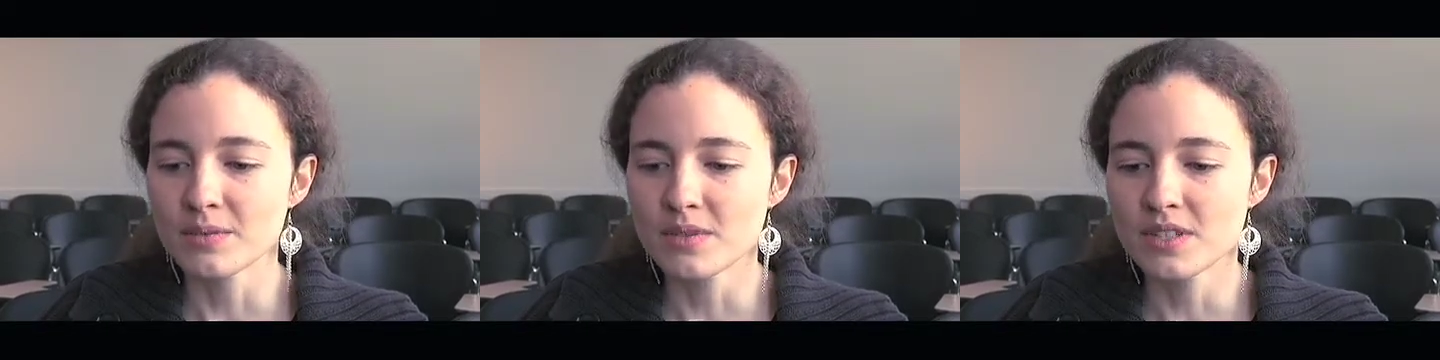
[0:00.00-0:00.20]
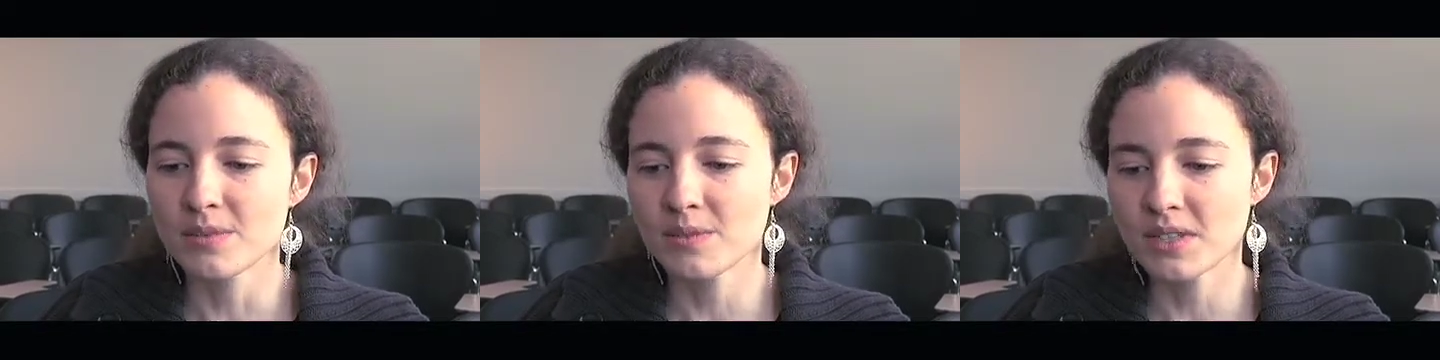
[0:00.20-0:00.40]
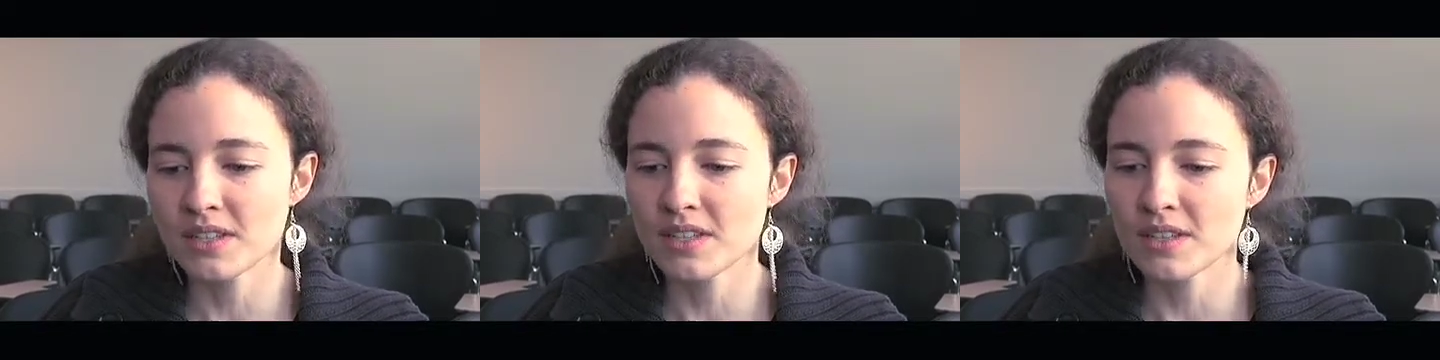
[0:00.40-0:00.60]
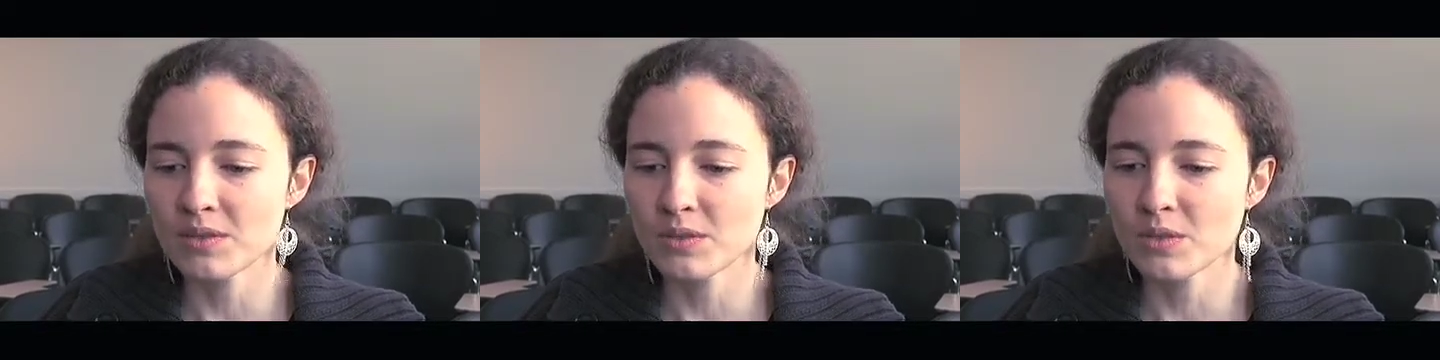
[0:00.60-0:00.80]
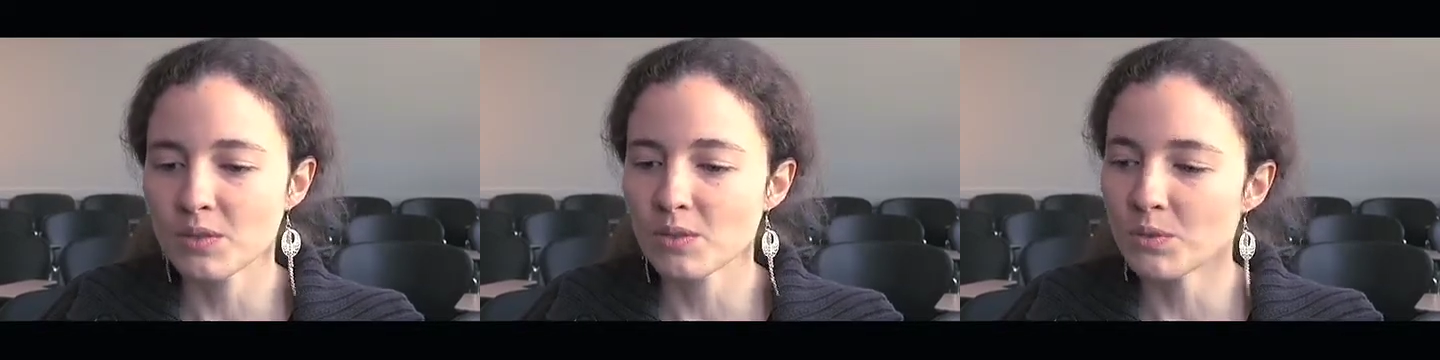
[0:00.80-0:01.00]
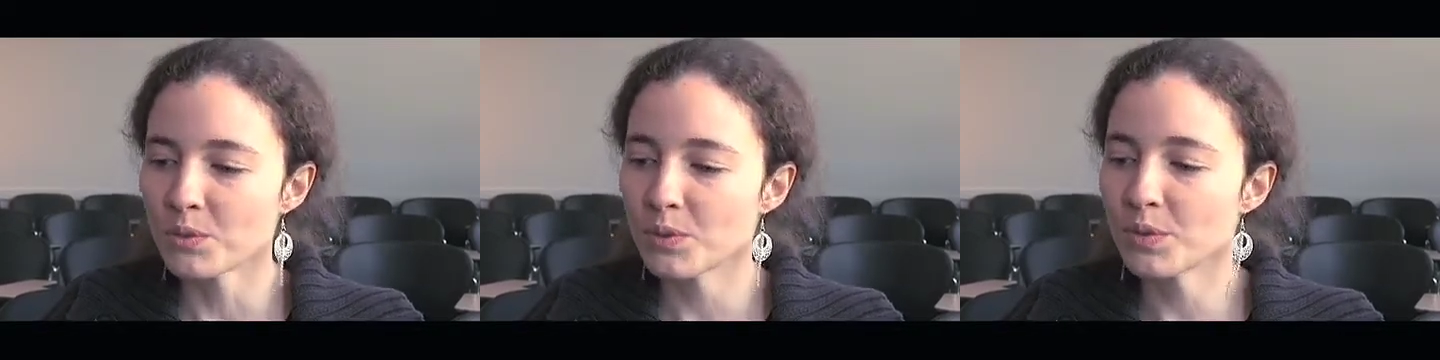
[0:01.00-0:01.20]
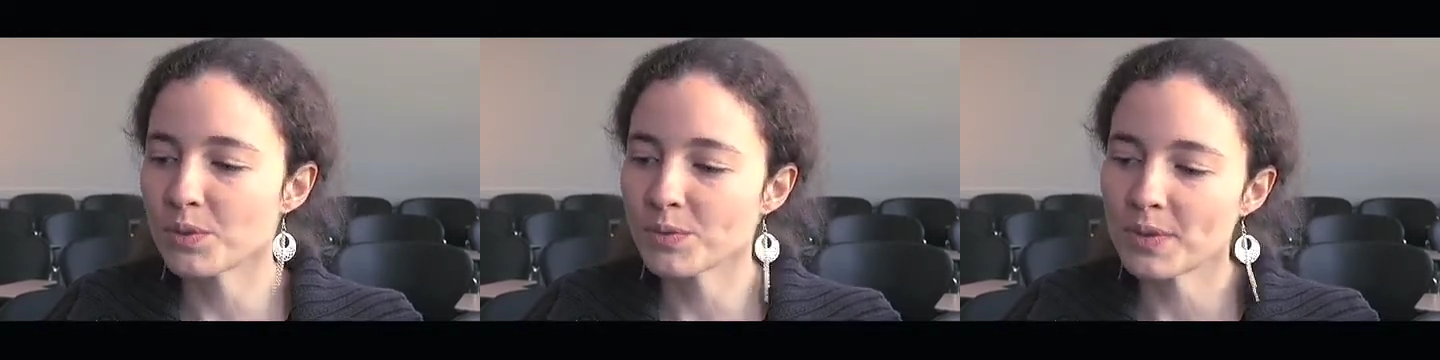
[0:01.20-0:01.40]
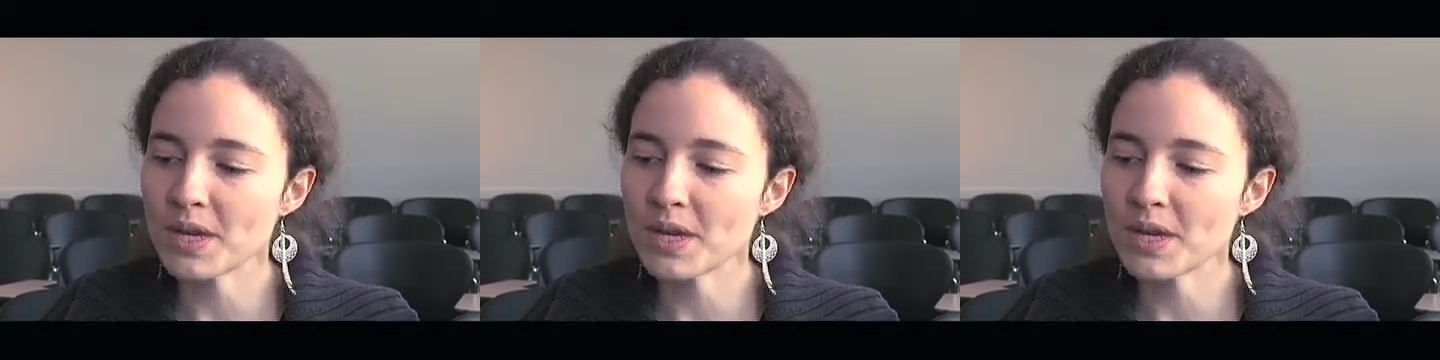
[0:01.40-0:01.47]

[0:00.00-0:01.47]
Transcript: something that we would